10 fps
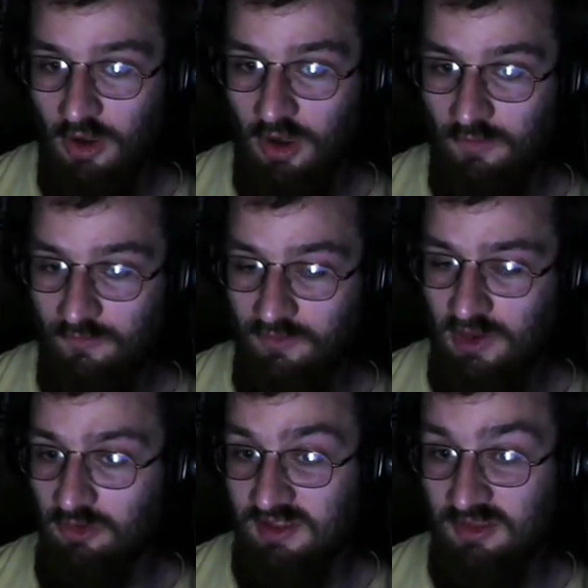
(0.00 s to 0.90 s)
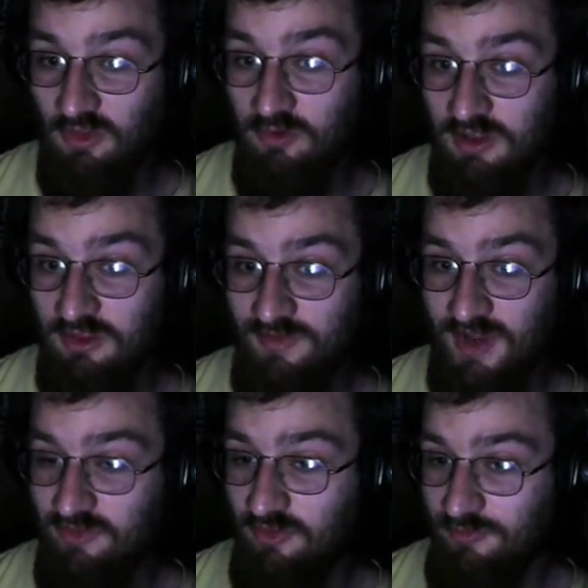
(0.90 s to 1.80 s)
I looked at the lowest end
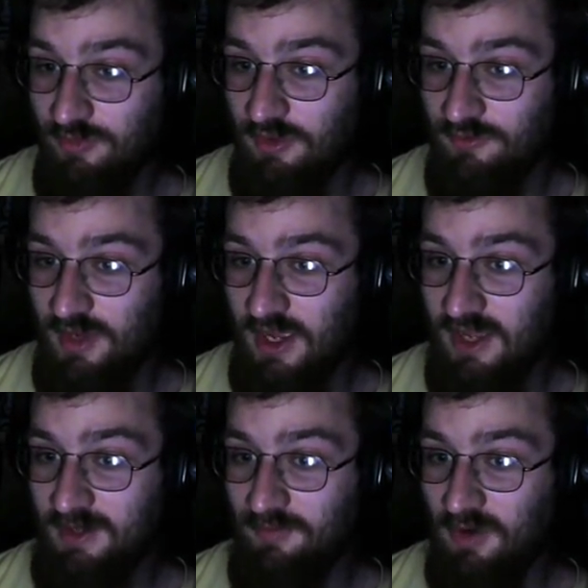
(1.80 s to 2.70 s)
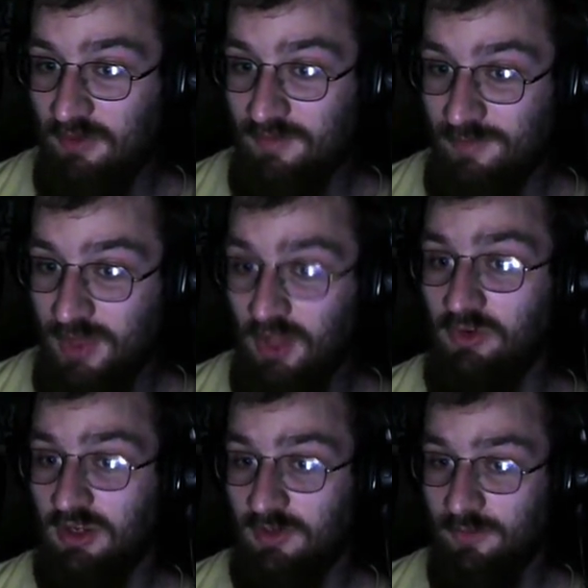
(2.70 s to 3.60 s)
specs, let's put it this way. I can probably build
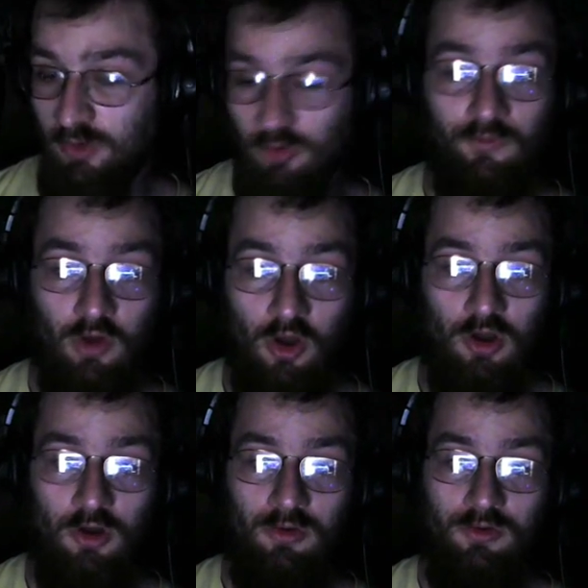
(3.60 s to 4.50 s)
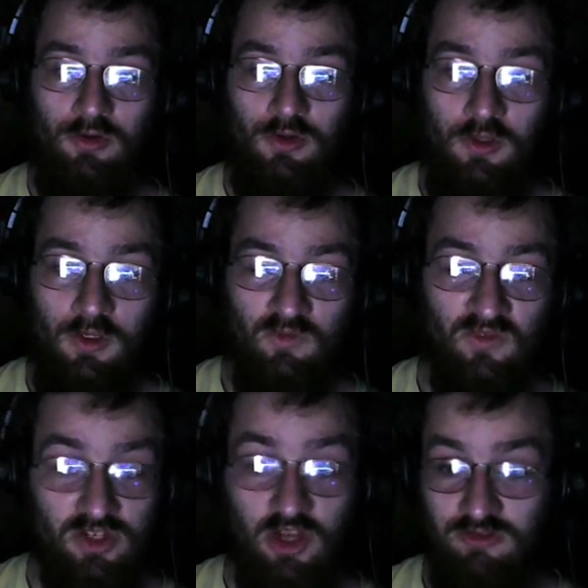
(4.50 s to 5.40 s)
a computer with
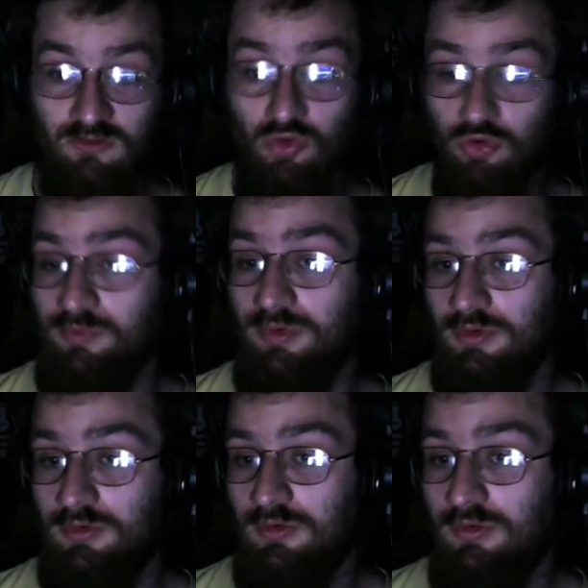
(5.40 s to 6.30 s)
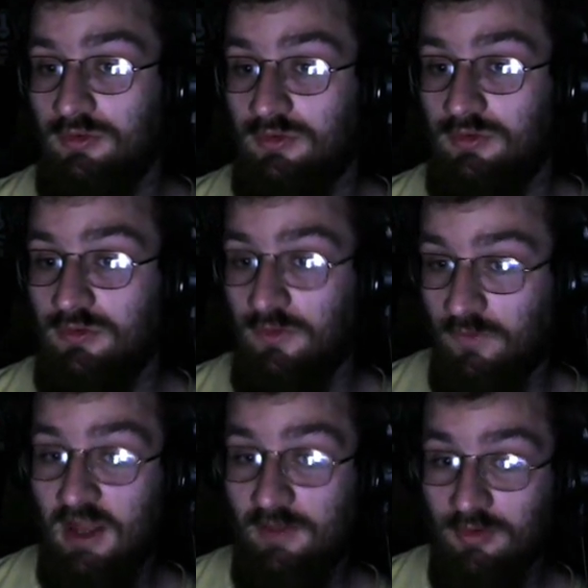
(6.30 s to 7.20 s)
a custom loop
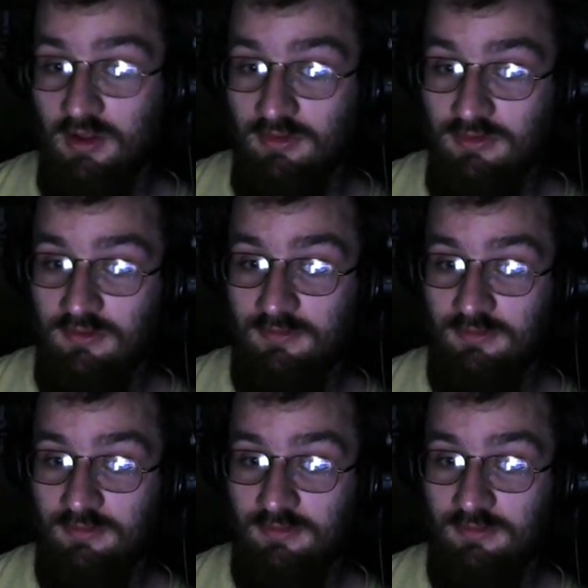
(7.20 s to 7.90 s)
for that price.